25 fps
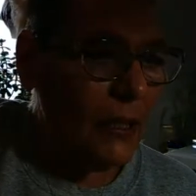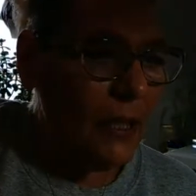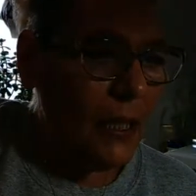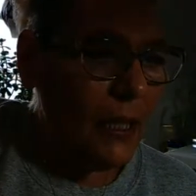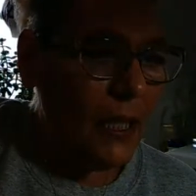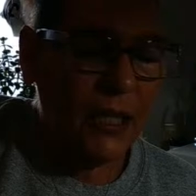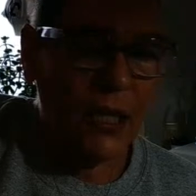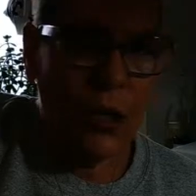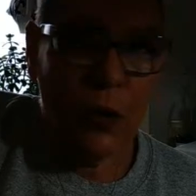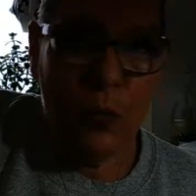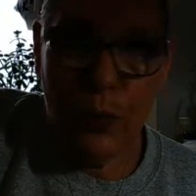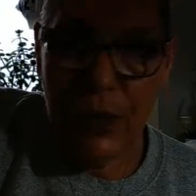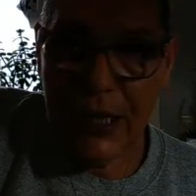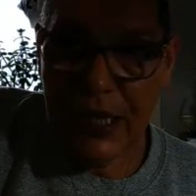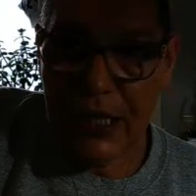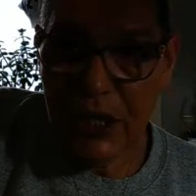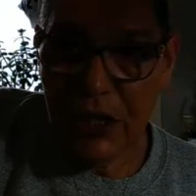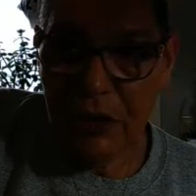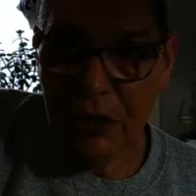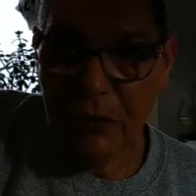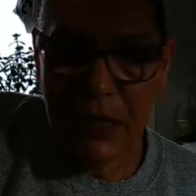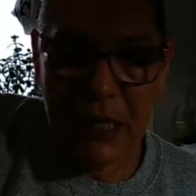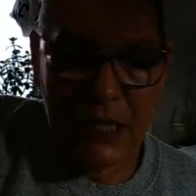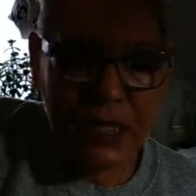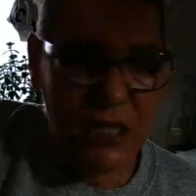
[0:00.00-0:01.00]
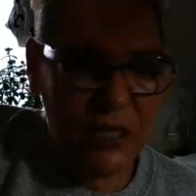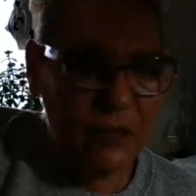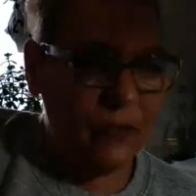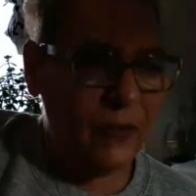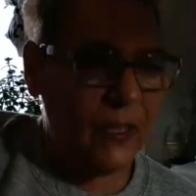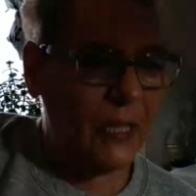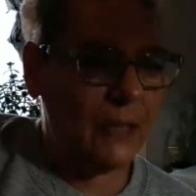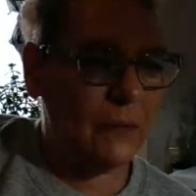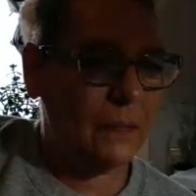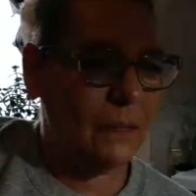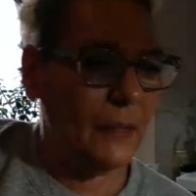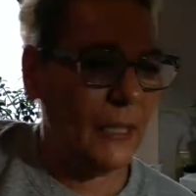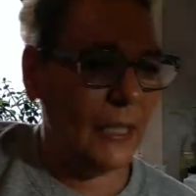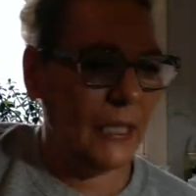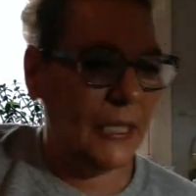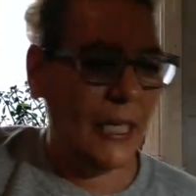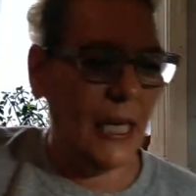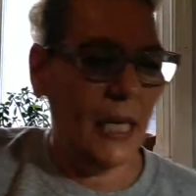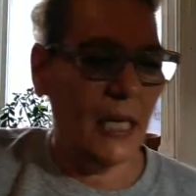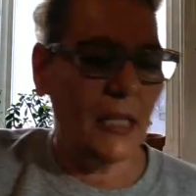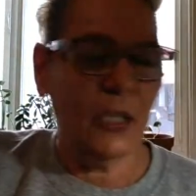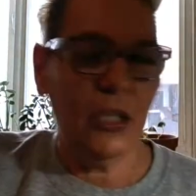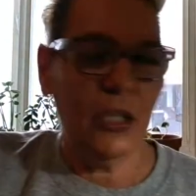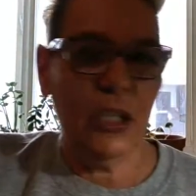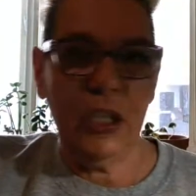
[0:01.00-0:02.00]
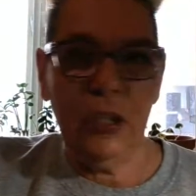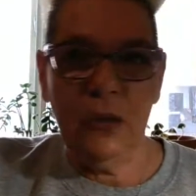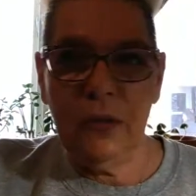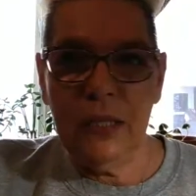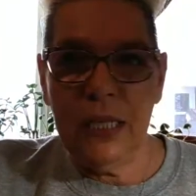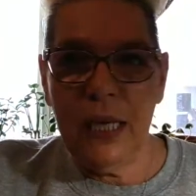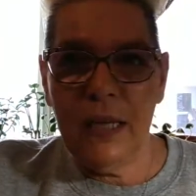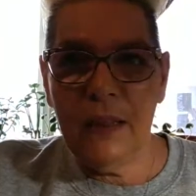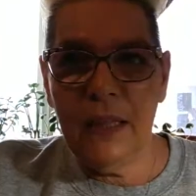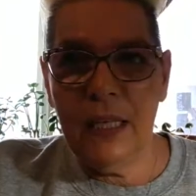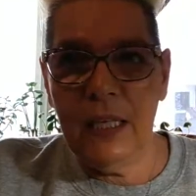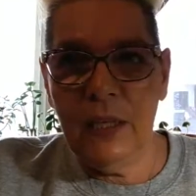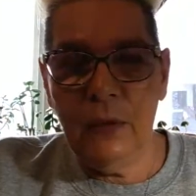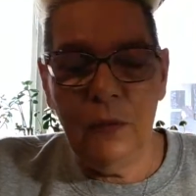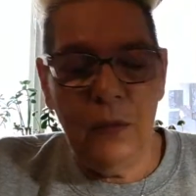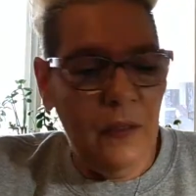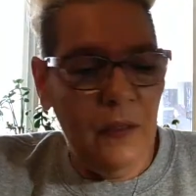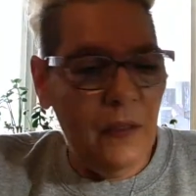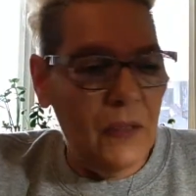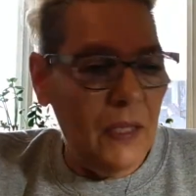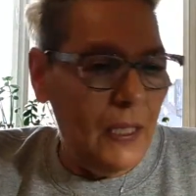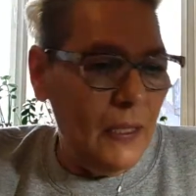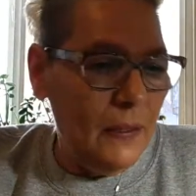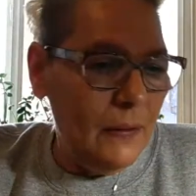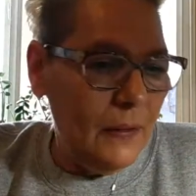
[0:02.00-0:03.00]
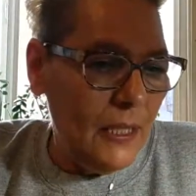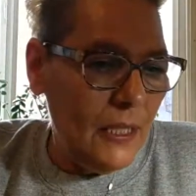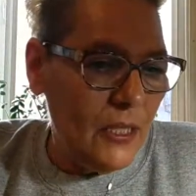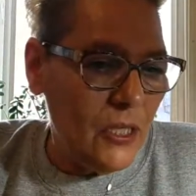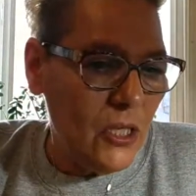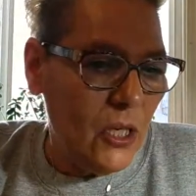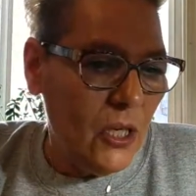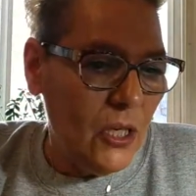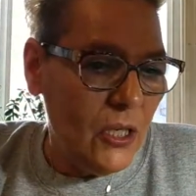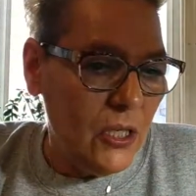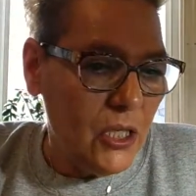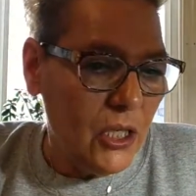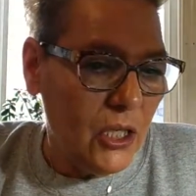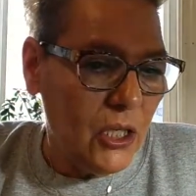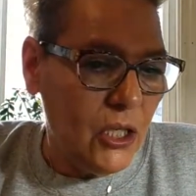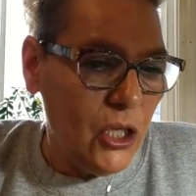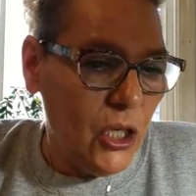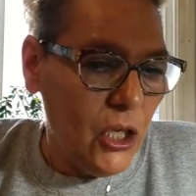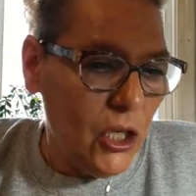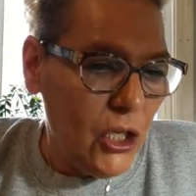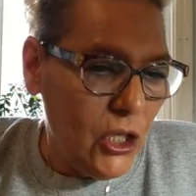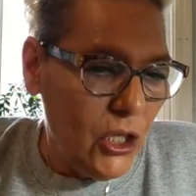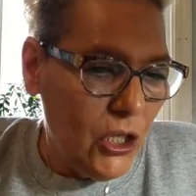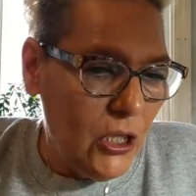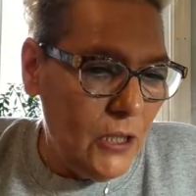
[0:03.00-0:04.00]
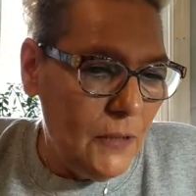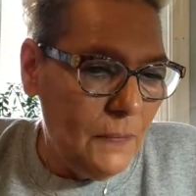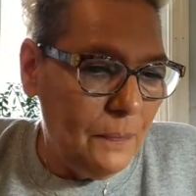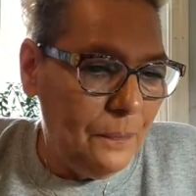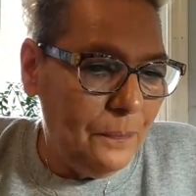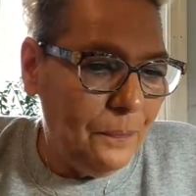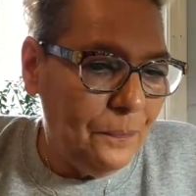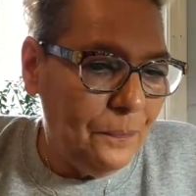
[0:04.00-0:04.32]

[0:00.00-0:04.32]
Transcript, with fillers: I got way too much of it. I can't do nothing with it. It's hard to curl.